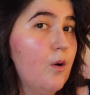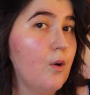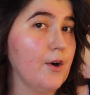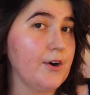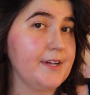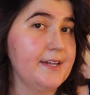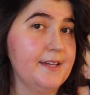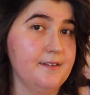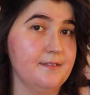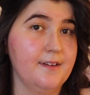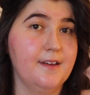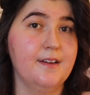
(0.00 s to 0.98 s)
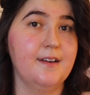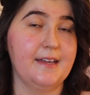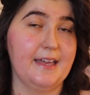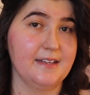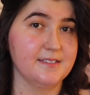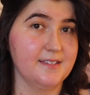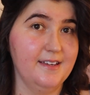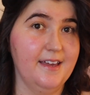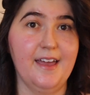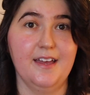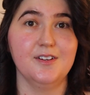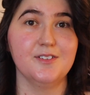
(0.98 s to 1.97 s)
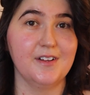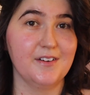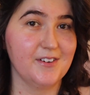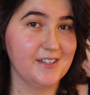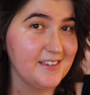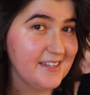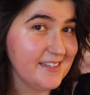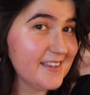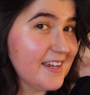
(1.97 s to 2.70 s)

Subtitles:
or can, I guess, handle everything